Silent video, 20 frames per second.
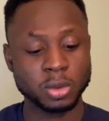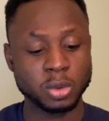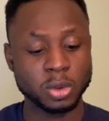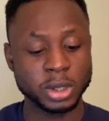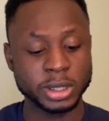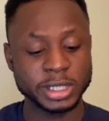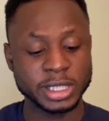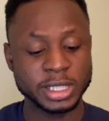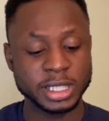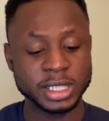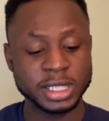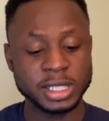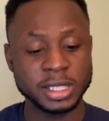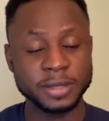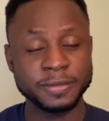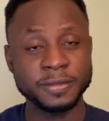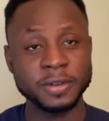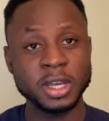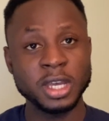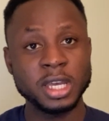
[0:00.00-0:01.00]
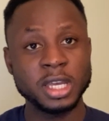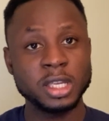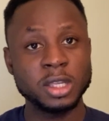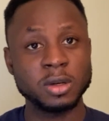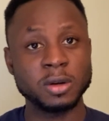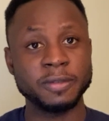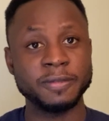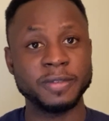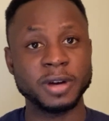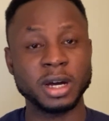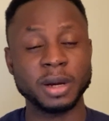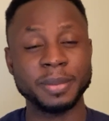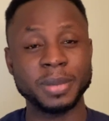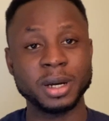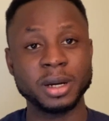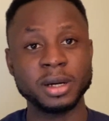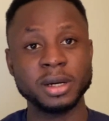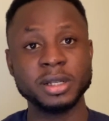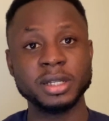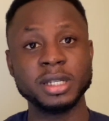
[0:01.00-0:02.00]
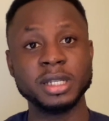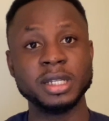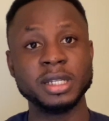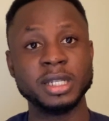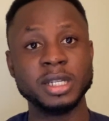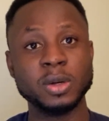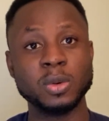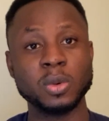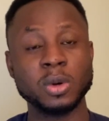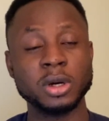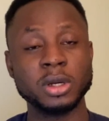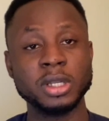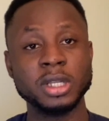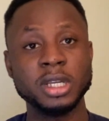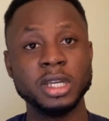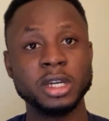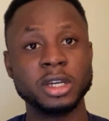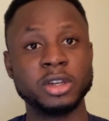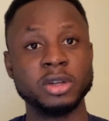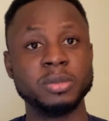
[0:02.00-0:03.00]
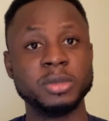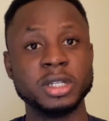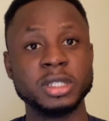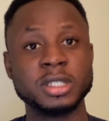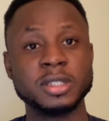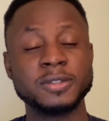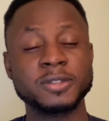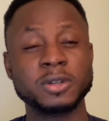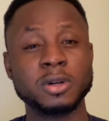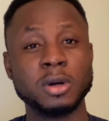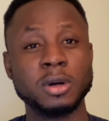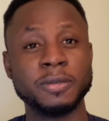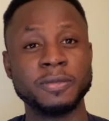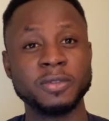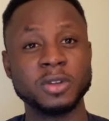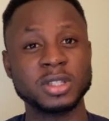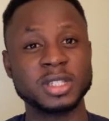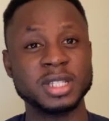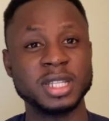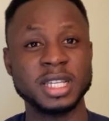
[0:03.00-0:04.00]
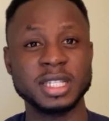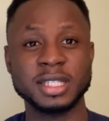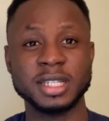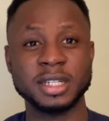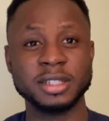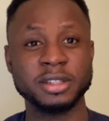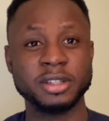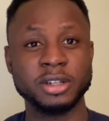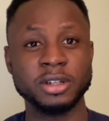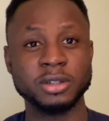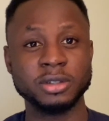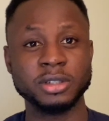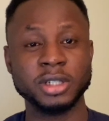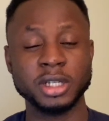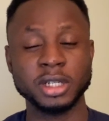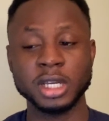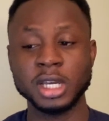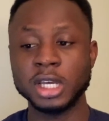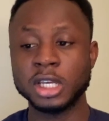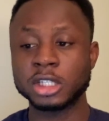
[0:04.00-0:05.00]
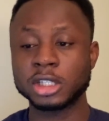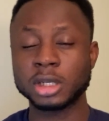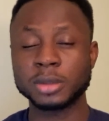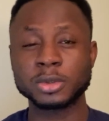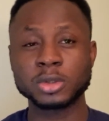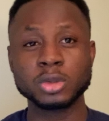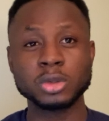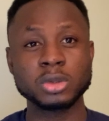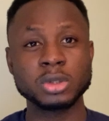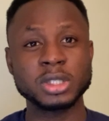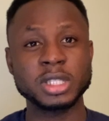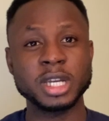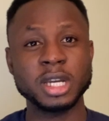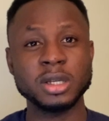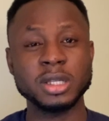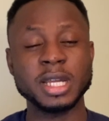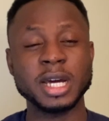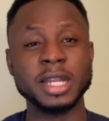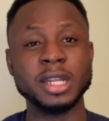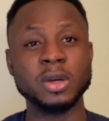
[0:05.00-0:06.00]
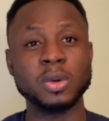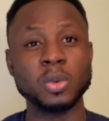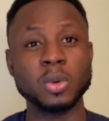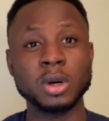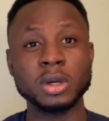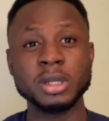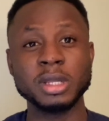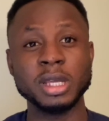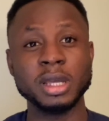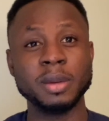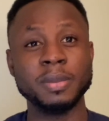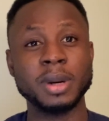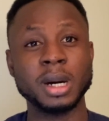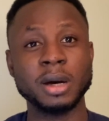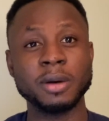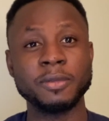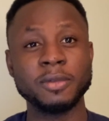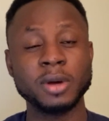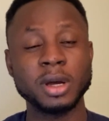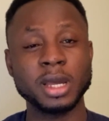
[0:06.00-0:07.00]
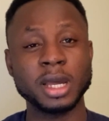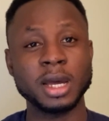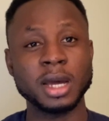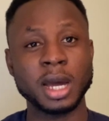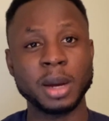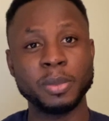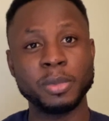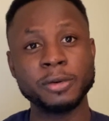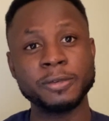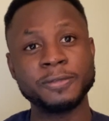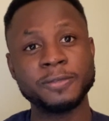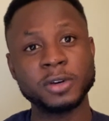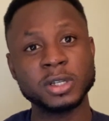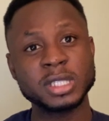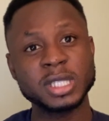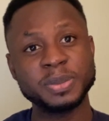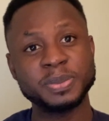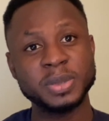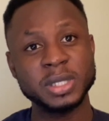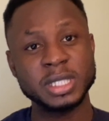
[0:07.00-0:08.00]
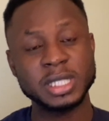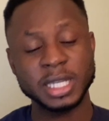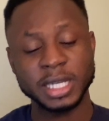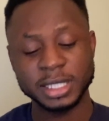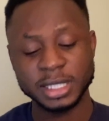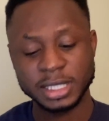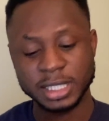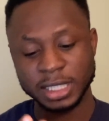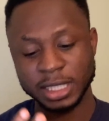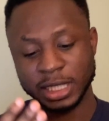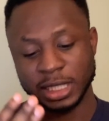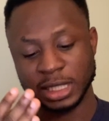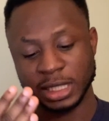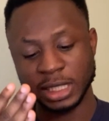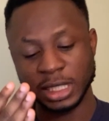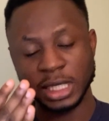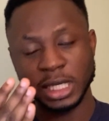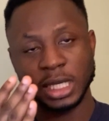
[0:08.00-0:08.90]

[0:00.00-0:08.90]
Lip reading: quantitative, in your verbal, they want a cumulative score of not less than 300. Some schools will tell you that they want about above 40% in